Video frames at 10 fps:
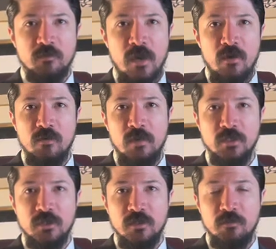as Powell
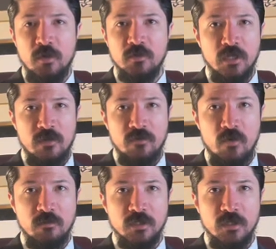mentioned
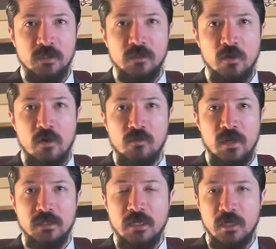post-FOMC,
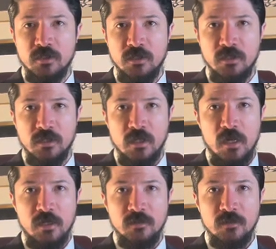long rates actually
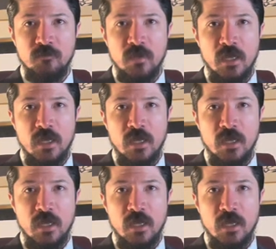declined.